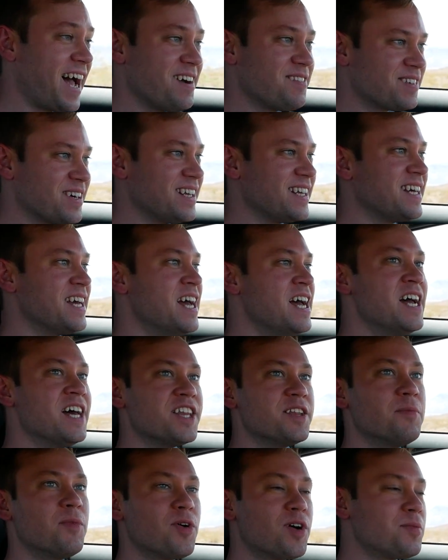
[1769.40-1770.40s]
really,
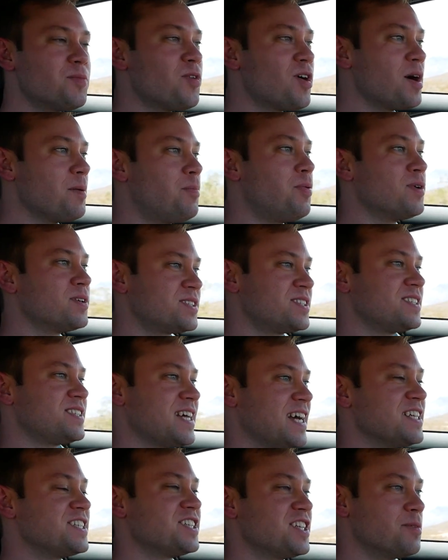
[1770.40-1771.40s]
the more and more I push this
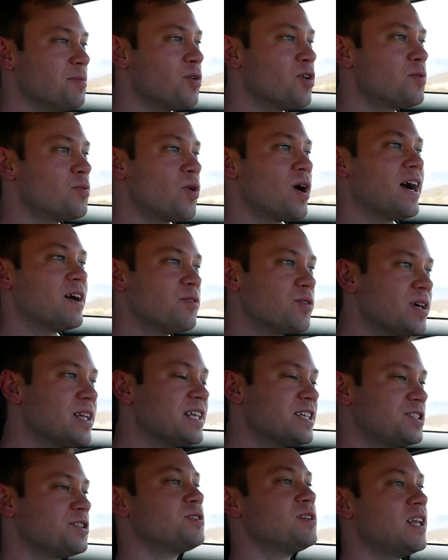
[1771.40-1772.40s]
engine, the more and more I
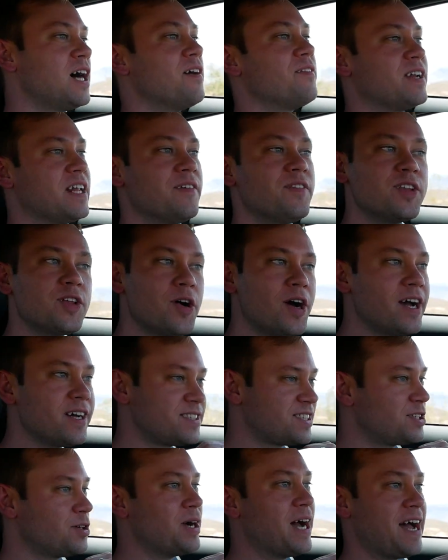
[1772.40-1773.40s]
really do love it. Even though I
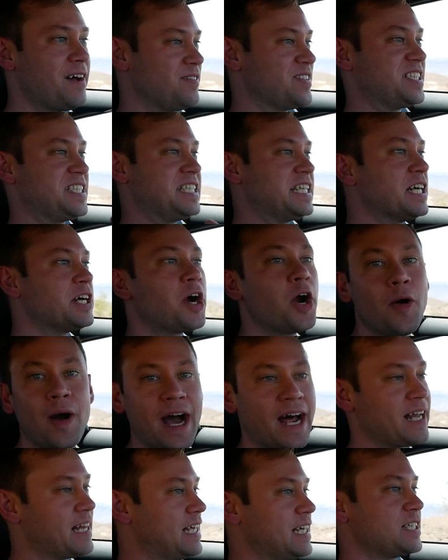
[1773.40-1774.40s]
still have zero
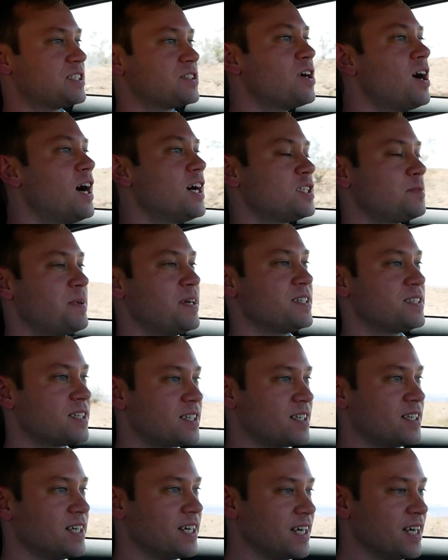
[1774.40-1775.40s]
out of the exhaust,
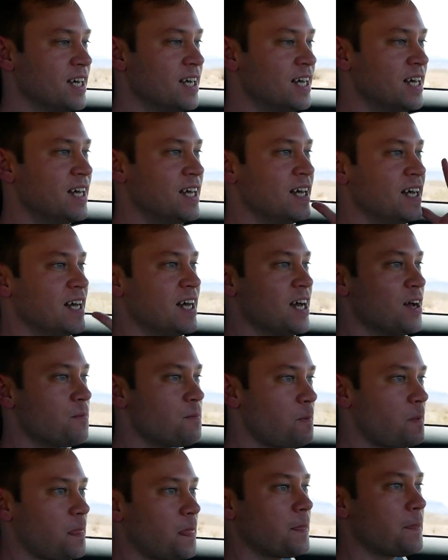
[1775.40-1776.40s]
basically,
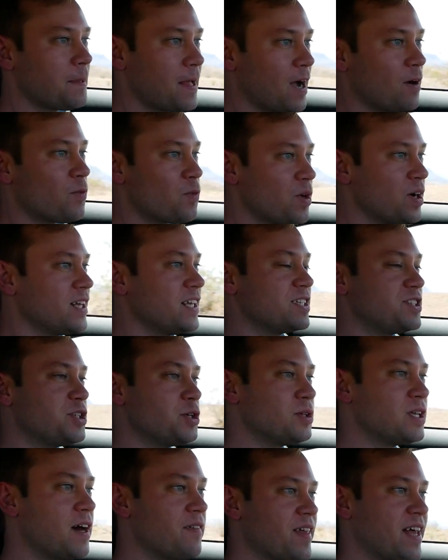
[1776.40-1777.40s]
I really do
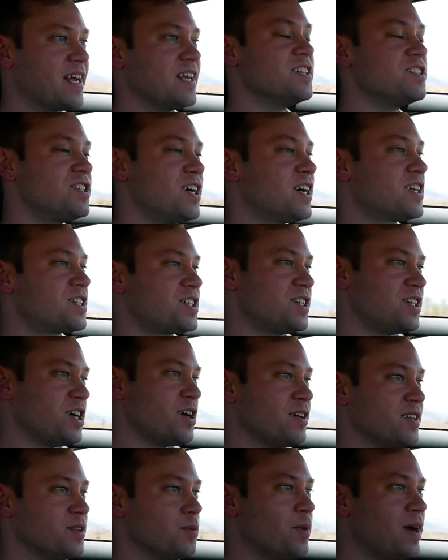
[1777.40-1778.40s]
love that induction note,
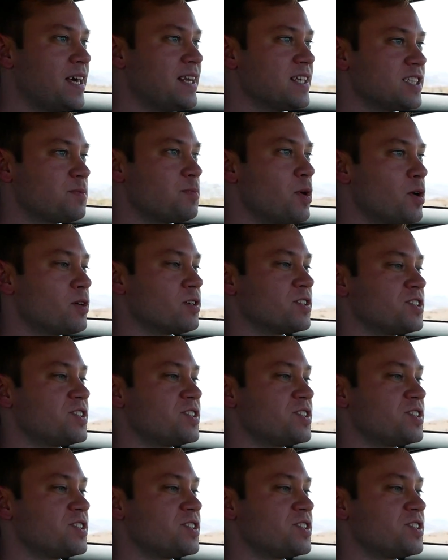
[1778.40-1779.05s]
and the way this motor